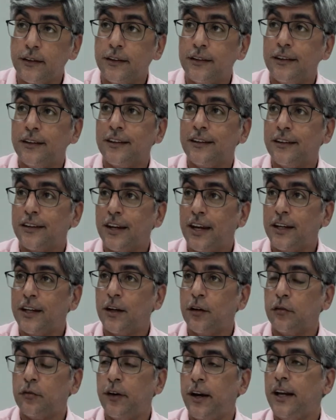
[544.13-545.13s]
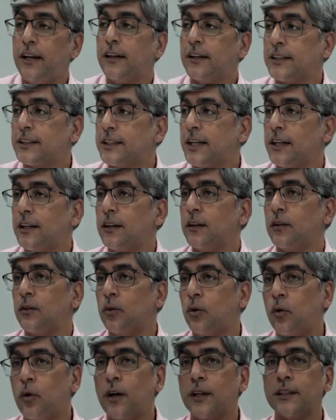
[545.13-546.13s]
can avail a son,
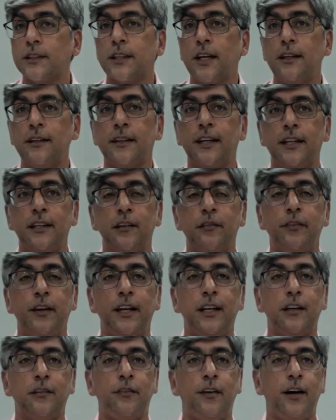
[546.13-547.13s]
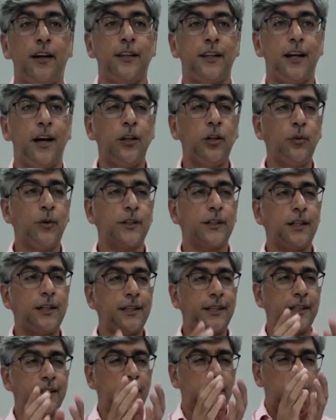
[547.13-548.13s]
nor a son can avail a father. In other words, Allah is saying
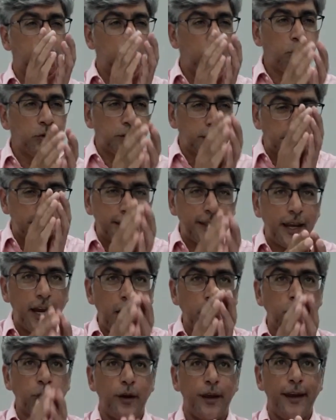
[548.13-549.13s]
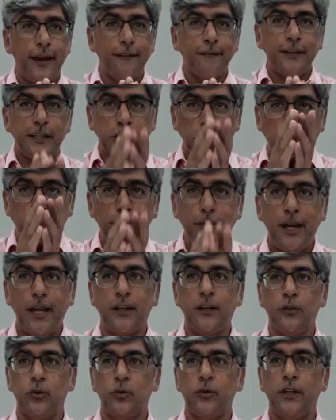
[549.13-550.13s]
the closest tie you have is of
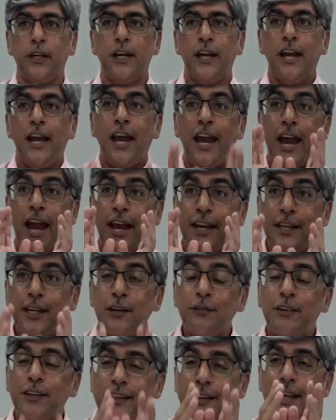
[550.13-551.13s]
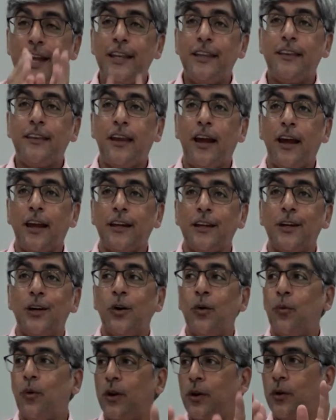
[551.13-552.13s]
parenthood, and even that tie
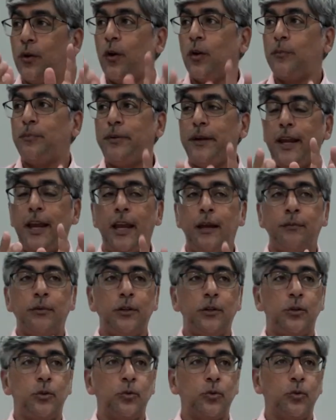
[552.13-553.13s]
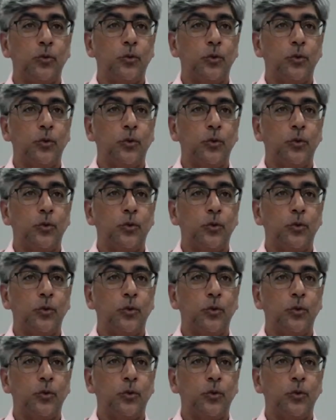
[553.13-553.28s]
will not be able to